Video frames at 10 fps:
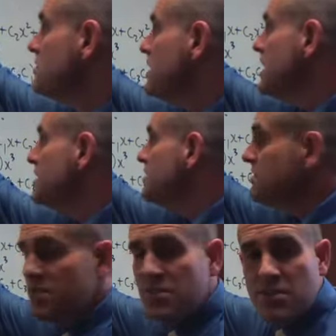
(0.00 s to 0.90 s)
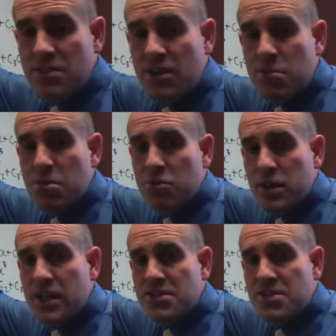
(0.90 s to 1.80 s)
that the number of
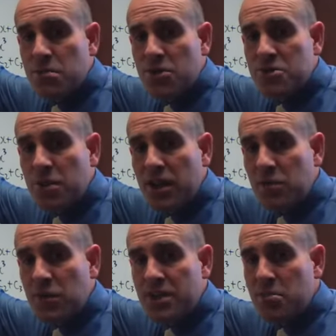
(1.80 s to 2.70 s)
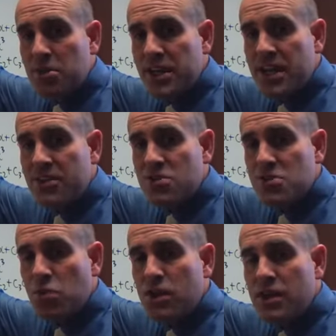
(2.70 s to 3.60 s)
ways to multiply one number together is
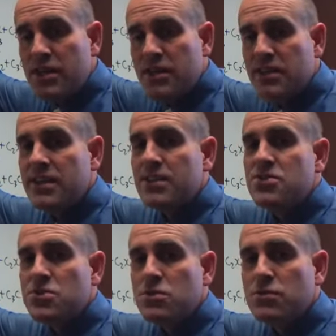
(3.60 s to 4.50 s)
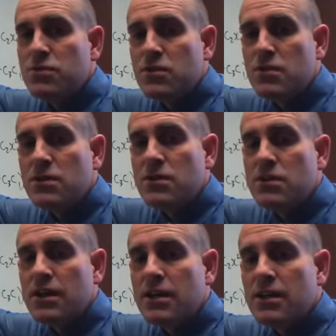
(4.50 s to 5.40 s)
1, and that's true for
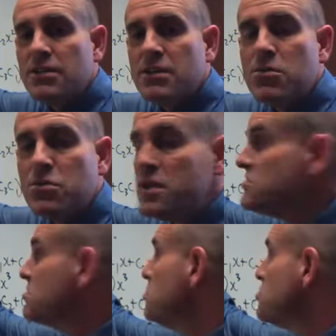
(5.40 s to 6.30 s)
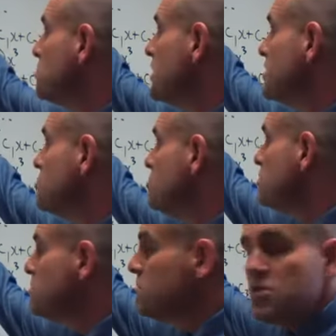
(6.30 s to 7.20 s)
the number of ways to multiply two
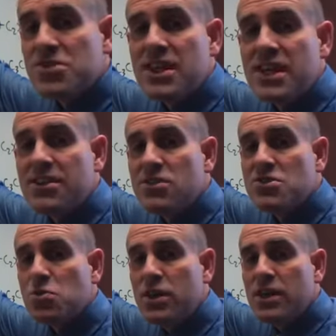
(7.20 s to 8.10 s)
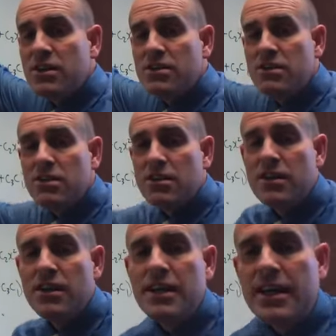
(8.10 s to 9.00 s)
numbers together as well.
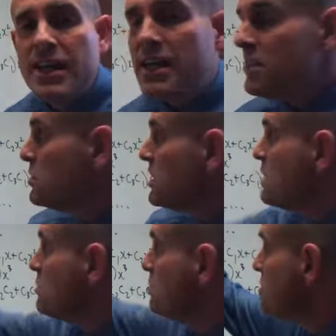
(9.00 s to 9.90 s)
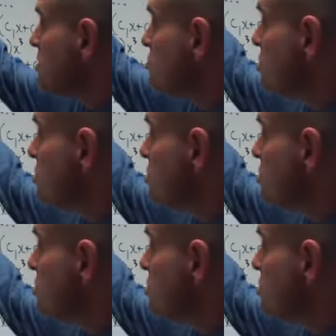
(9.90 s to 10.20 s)
And then we came up with a